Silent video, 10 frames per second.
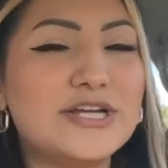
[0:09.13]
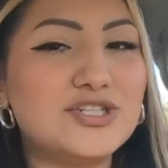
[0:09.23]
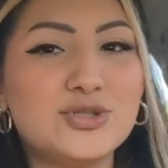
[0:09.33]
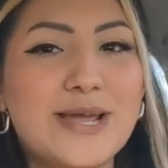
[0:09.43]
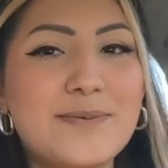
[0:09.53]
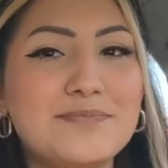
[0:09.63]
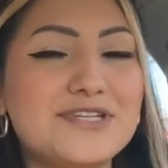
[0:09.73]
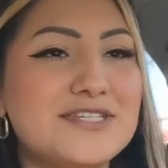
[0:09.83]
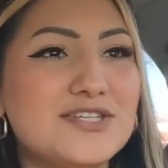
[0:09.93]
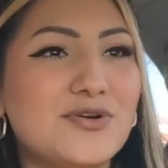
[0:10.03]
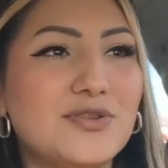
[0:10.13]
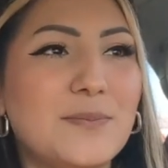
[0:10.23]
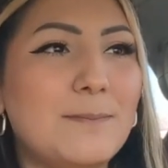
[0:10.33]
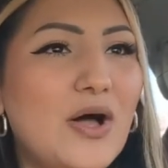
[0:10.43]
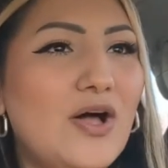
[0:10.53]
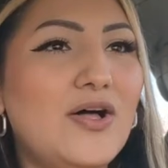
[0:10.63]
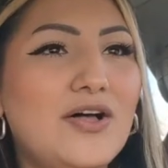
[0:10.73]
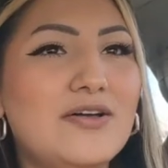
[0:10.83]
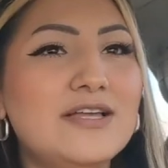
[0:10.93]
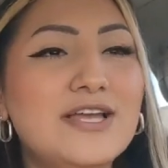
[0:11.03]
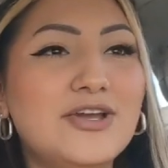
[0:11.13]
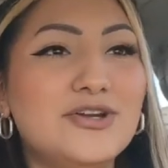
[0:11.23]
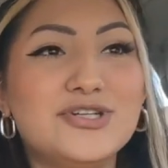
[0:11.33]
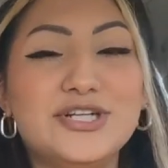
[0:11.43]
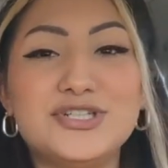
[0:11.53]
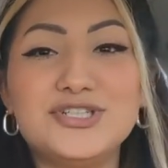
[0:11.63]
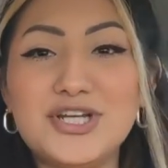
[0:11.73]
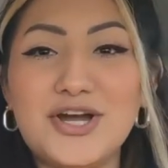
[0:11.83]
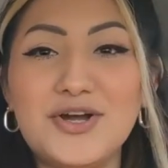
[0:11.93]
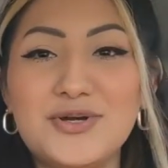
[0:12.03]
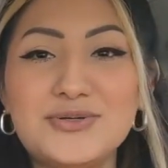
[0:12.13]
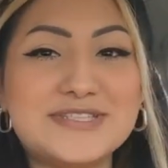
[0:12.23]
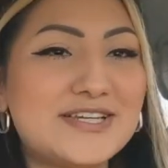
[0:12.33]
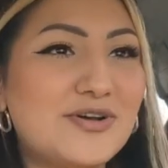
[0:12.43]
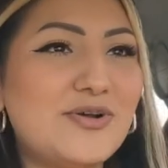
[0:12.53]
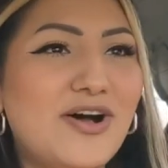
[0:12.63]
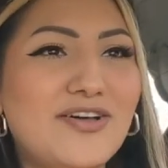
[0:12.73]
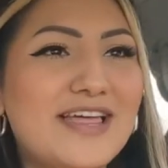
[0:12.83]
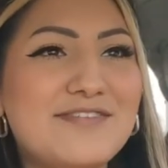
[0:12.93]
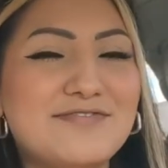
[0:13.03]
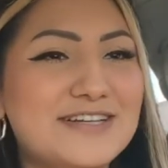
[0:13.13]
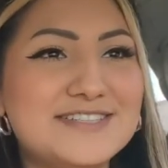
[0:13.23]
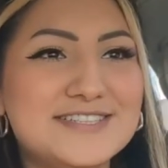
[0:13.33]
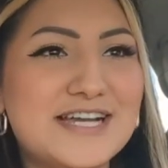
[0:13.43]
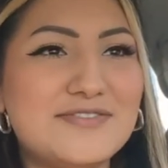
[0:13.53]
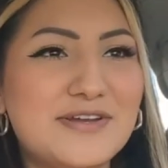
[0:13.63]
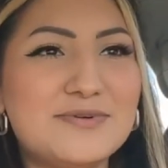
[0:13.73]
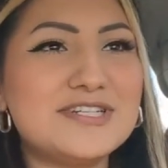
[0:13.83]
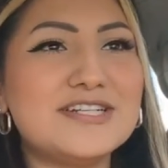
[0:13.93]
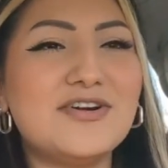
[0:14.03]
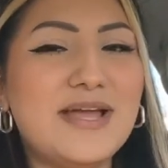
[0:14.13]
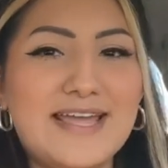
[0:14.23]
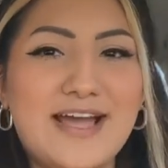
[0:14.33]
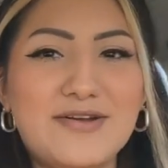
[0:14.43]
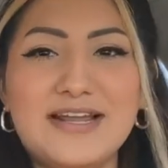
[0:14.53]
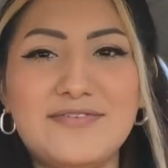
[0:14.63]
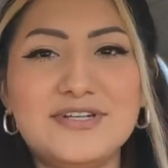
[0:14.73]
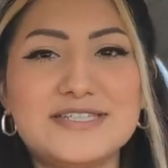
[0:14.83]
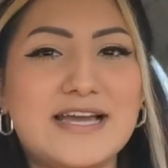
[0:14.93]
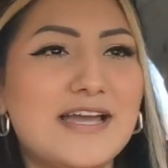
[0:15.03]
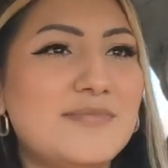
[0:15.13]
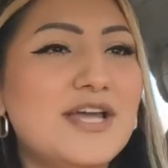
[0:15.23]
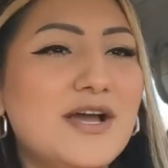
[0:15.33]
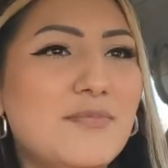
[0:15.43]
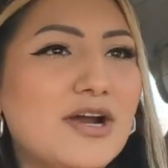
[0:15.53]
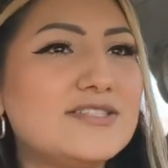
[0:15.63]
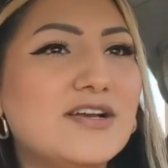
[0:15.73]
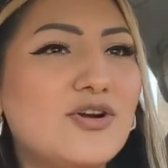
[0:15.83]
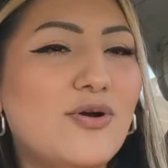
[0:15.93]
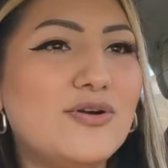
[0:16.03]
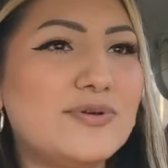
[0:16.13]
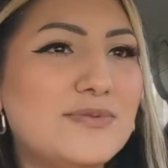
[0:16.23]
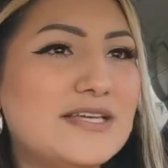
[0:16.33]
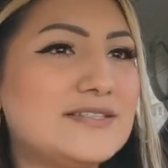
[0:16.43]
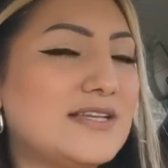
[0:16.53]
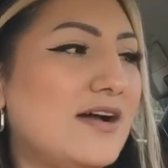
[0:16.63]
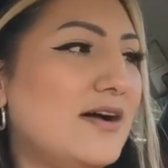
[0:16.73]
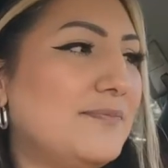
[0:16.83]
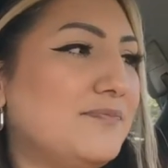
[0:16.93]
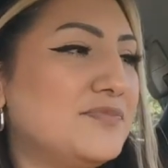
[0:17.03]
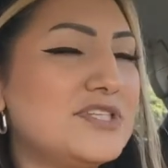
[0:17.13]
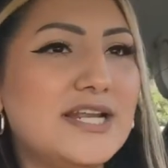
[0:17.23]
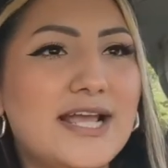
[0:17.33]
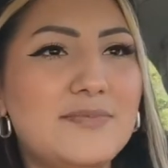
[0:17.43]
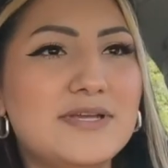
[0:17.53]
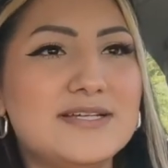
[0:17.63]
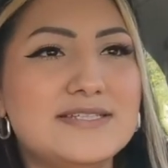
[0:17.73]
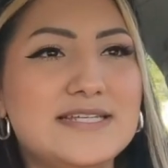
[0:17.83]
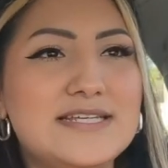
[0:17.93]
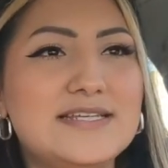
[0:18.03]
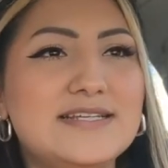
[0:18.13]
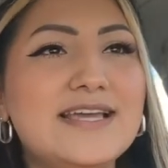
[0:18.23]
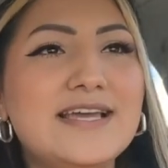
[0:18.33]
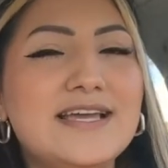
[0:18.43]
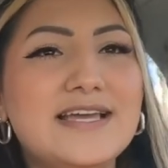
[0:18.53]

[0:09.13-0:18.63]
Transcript: quick trip just to go to the mall, go to Trader Joe's, go to all that fun stuff, and we're just gonna go hang out and have a good time. Mark's not going with us um, today because he